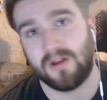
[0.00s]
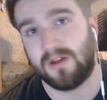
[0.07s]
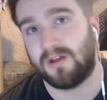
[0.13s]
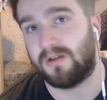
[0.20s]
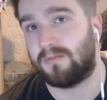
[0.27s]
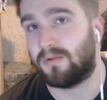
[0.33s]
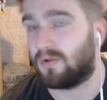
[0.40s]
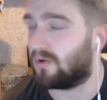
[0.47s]

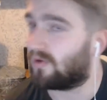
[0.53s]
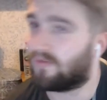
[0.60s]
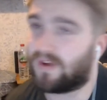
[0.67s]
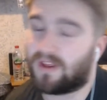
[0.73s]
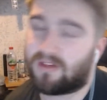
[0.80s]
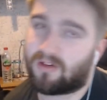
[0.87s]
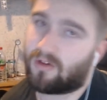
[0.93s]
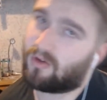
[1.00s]
Beluga V
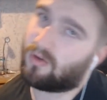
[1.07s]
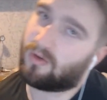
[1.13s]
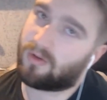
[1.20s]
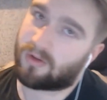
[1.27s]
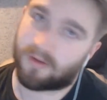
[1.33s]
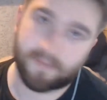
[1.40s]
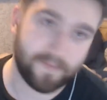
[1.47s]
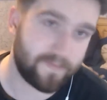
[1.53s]
twos,
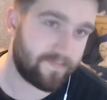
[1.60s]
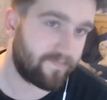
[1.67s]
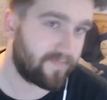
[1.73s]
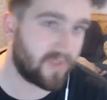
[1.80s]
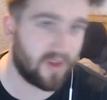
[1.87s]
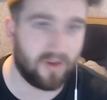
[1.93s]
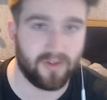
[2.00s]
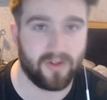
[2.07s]
all
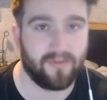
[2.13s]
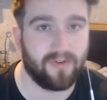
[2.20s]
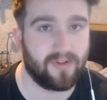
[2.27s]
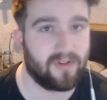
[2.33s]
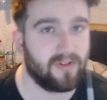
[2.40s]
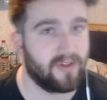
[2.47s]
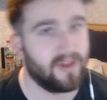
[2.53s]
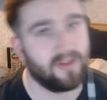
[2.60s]
the others,
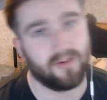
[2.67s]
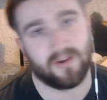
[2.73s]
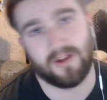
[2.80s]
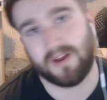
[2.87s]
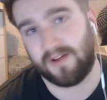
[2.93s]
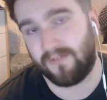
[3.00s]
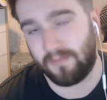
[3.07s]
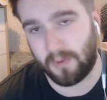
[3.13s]
these are going to have
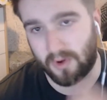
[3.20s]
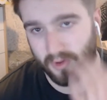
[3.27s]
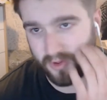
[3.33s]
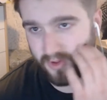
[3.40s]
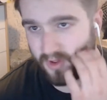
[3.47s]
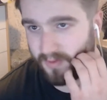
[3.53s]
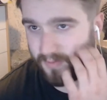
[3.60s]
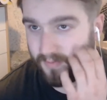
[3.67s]
a more
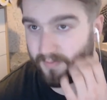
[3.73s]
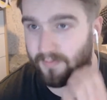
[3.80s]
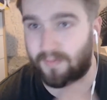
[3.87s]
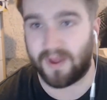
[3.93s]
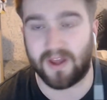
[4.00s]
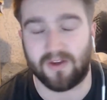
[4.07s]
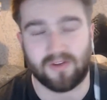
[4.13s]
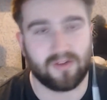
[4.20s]
bigger
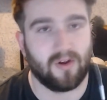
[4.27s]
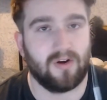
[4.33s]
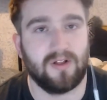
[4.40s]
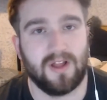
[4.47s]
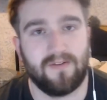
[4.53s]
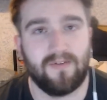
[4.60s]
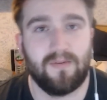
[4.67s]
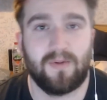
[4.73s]
stock
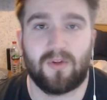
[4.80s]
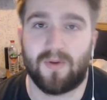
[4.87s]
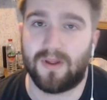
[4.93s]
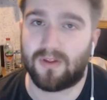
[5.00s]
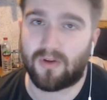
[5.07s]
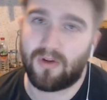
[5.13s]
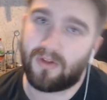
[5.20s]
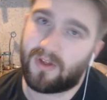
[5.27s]
level, between
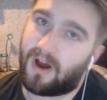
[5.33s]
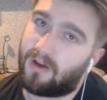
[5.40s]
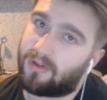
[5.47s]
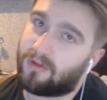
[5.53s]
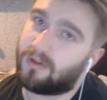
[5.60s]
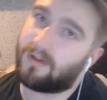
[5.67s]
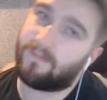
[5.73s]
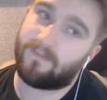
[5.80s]
two thousand
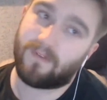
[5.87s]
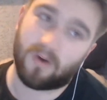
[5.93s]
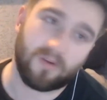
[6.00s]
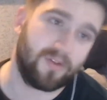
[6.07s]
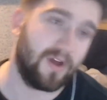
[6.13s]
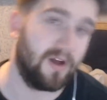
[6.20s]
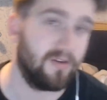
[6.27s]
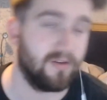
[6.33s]
and four
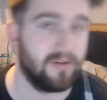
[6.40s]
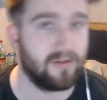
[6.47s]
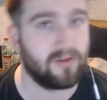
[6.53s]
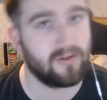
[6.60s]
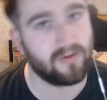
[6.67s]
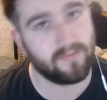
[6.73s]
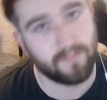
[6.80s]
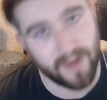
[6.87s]
thousand
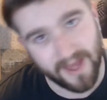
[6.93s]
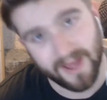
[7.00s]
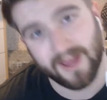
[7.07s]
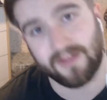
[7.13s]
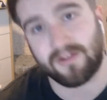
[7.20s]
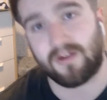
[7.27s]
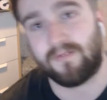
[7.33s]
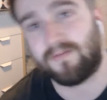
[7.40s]
pairs
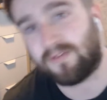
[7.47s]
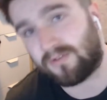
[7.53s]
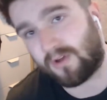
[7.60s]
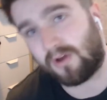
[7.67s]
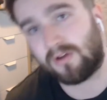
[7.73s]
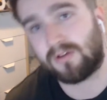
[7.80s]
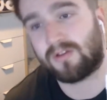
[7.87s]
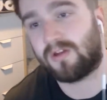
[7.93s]
of
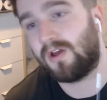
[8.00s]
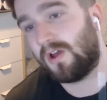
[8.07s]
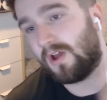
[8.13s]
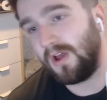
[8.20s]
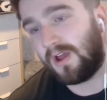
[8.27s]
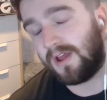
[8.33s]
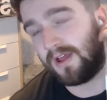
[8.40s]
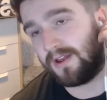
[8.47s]
stocked
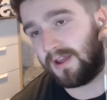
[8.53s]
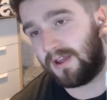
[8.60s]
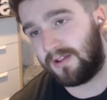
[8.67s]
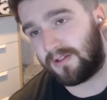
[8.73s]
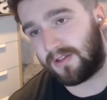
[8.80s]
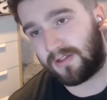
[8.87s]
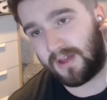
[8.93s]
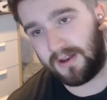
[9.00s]
Adidas
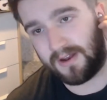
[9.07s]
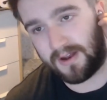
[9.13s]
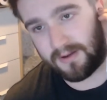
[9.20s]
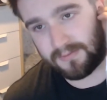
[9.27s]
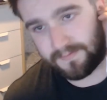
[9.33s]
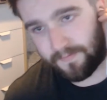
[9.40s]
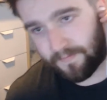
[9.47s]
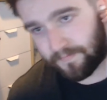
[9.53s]
sending out.
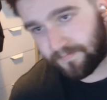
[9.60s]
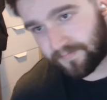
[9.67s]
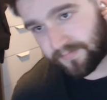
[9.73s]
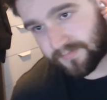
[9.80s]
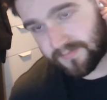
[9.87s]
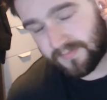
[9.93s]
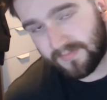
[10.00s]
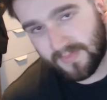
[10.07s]

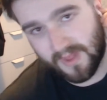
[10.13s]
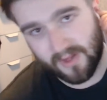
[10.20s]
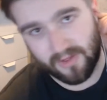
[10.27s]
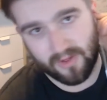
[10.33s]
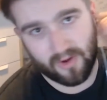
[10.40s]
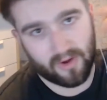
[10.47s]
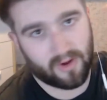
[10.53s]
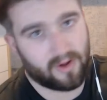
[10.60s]

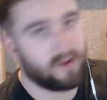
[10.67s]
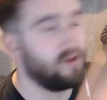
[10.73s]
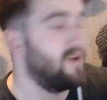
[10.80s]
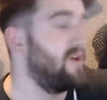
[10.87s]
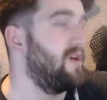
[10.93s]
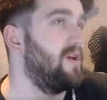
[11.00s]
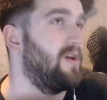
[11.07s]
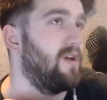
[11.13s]
So
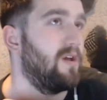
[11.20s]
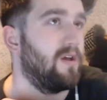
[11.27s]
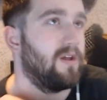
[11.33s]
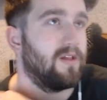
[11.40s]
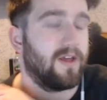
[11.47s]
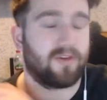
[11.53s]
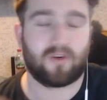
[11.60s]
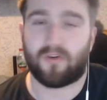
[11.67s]
let's
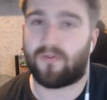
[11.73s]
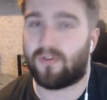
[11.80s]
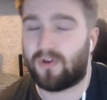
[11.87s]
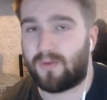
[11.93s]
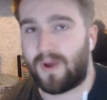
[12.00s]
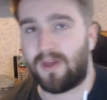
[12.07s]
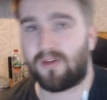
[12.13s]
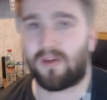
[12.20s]
go through the ways
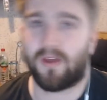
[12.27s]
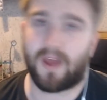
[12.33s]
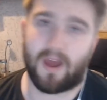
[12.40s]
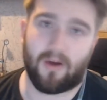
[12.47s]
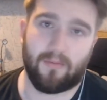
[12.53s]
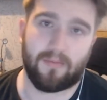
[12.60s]
you can get them.